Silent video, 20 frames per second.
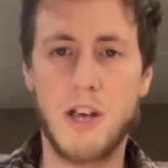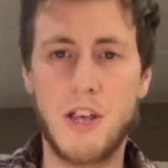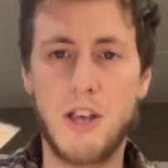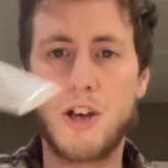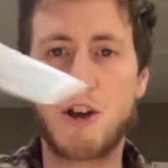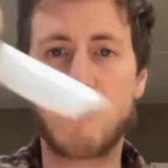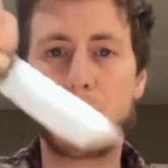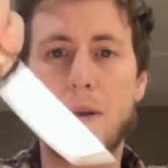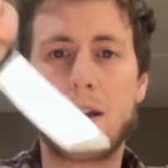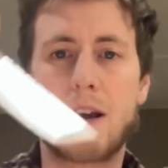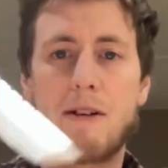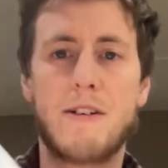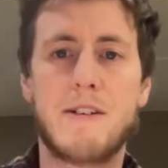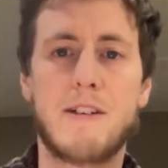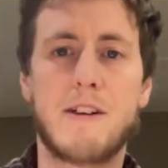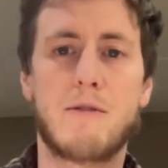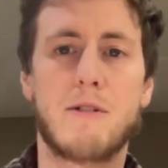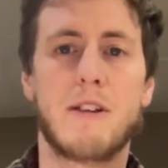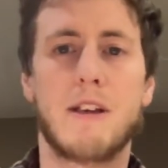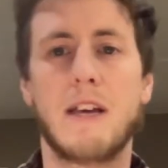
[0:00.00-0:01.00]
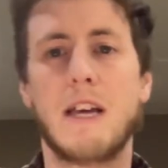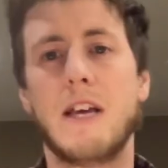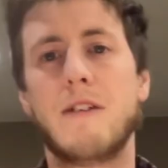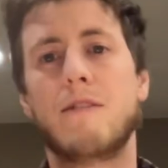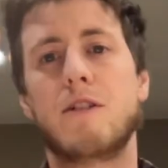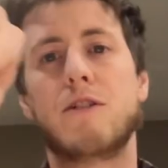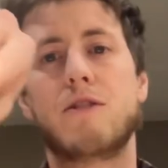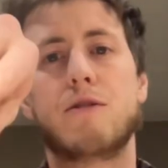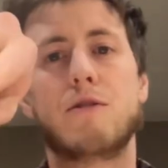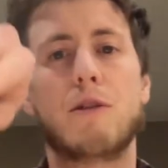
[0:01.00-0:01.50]
You can make everything really
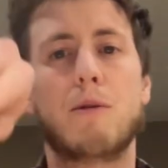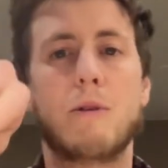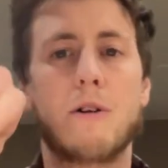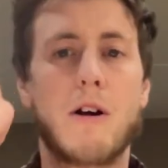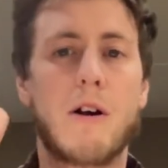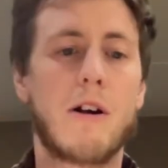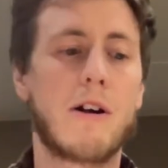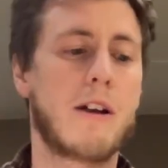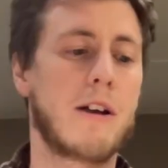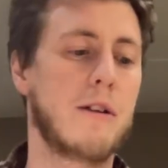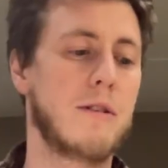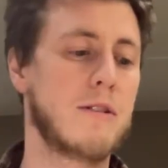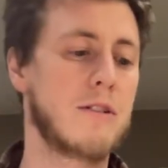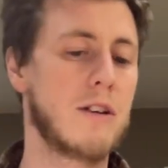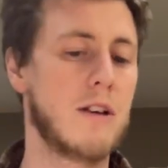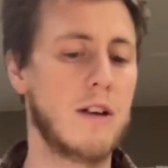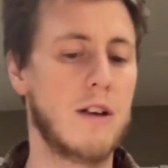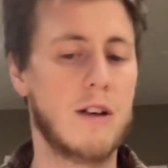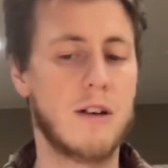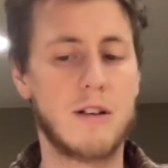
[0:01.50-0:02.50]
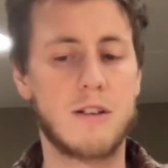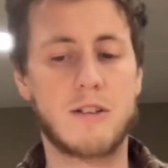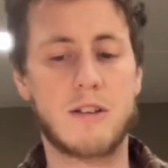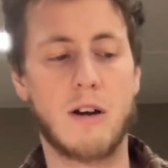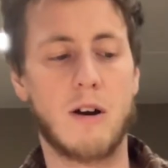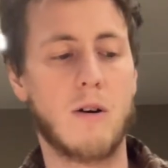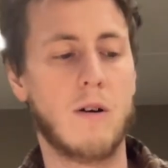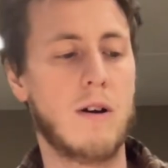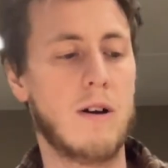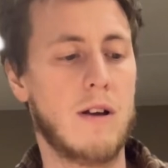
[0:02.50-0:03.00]
even so no one argues.
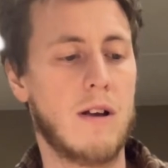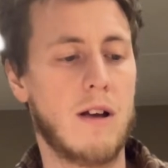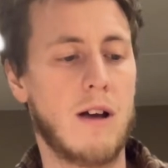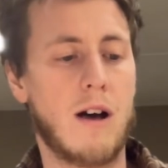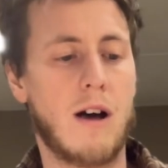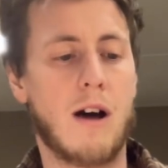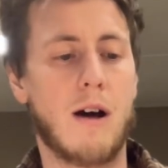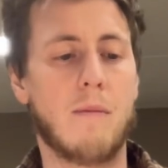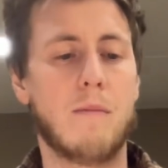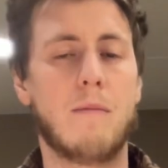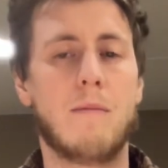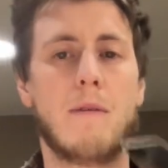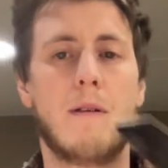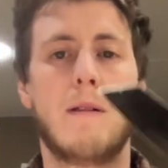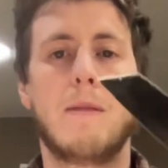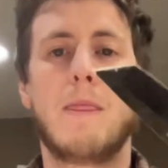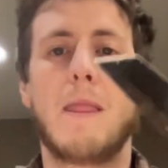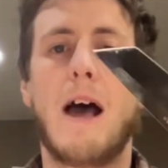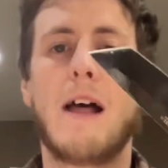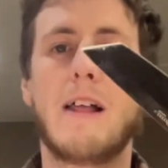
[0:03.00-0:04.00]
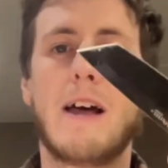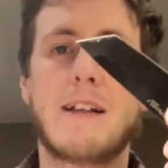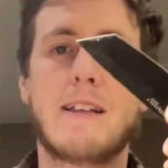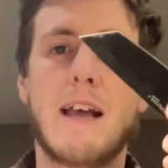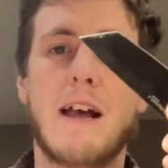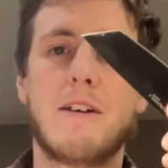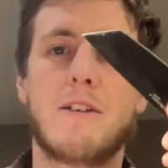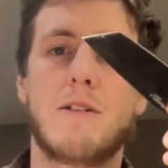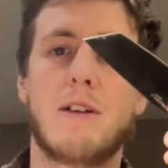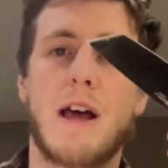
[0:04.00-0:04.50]
So I like
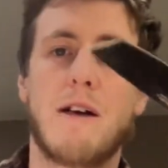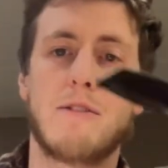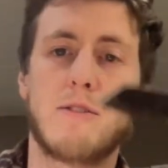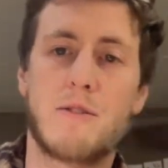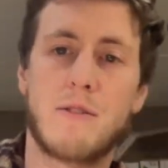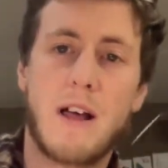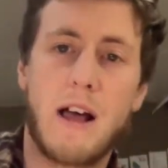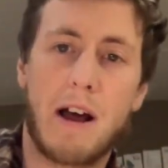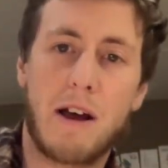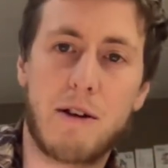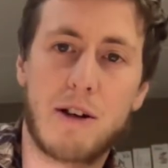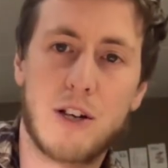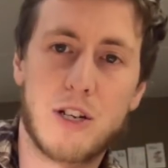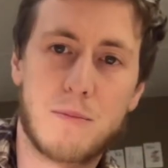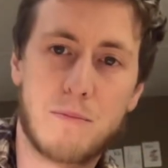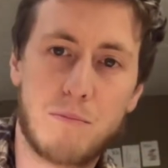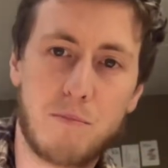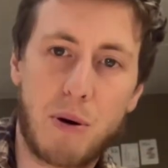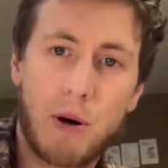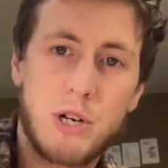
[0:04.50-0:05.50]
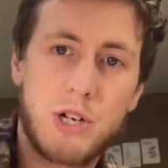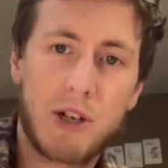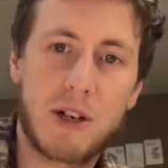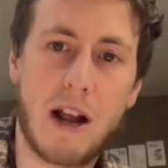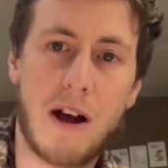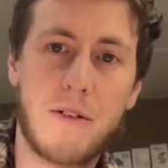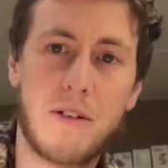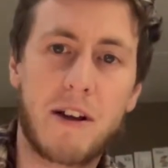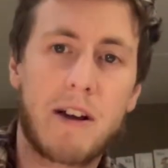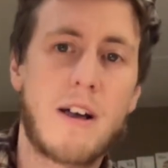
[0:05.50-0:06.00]
Tanto knives for that. You can just push
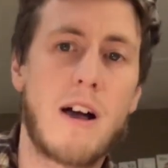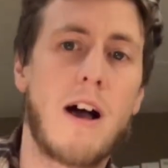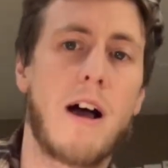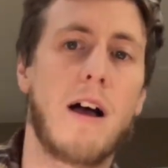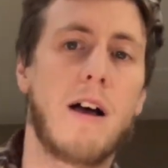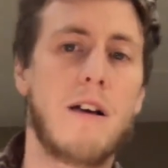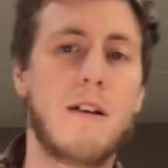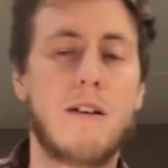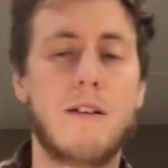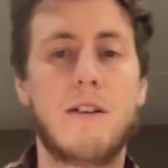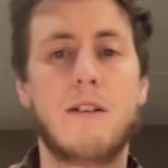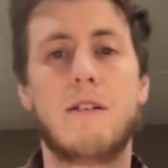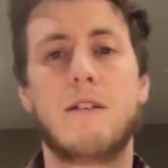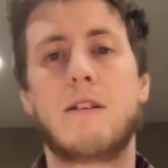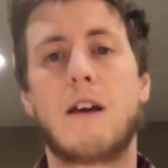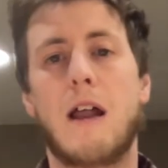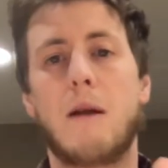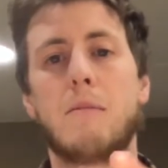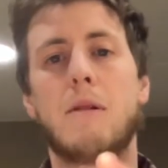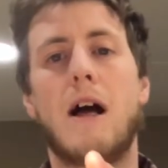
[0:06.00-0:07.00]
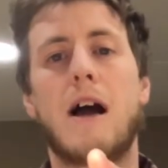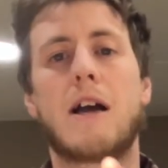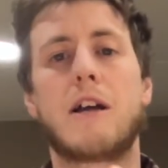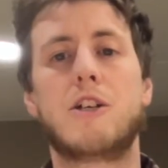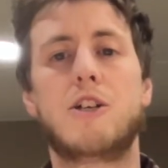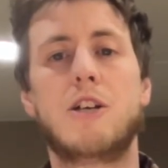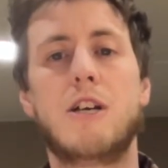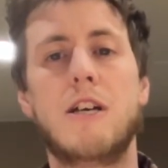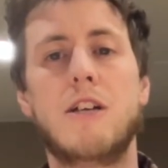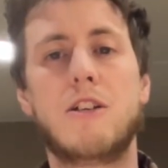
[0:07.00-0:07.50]
down to cut. You've got a block of
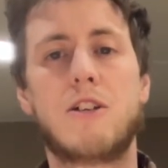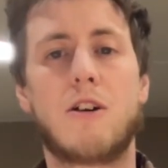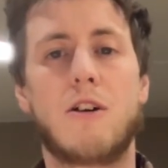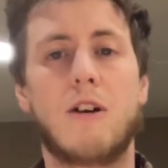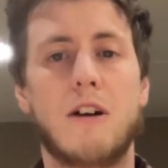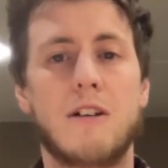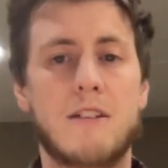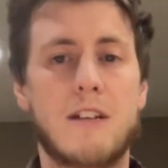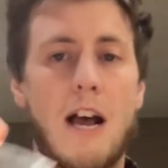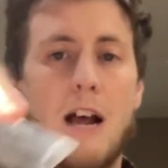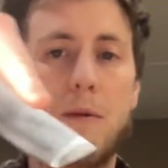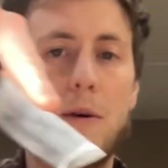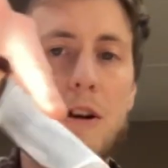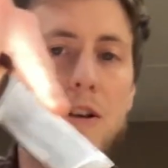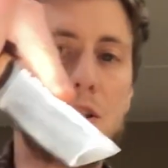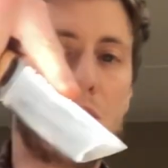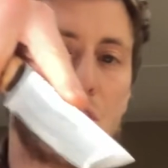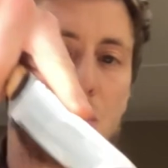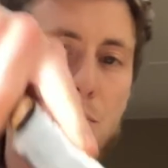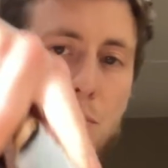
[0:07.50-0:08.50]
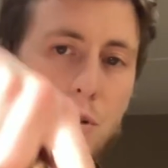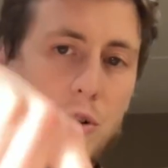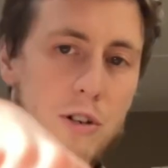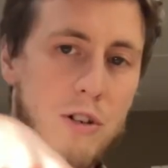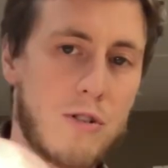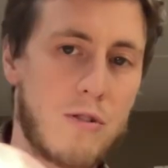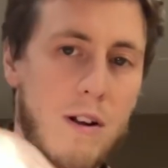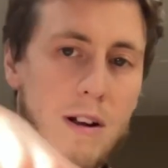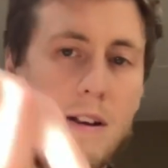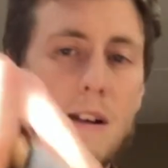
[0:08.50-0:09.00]
cheese, turn it sideways, just push
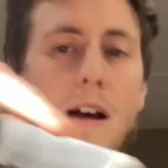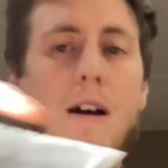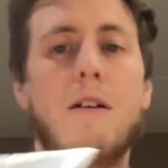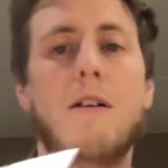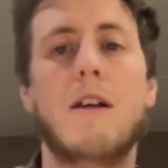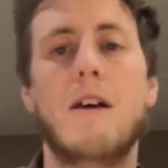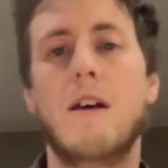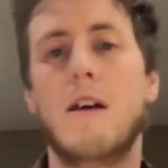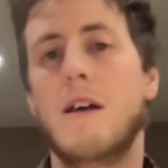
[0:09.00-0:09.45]
straight down.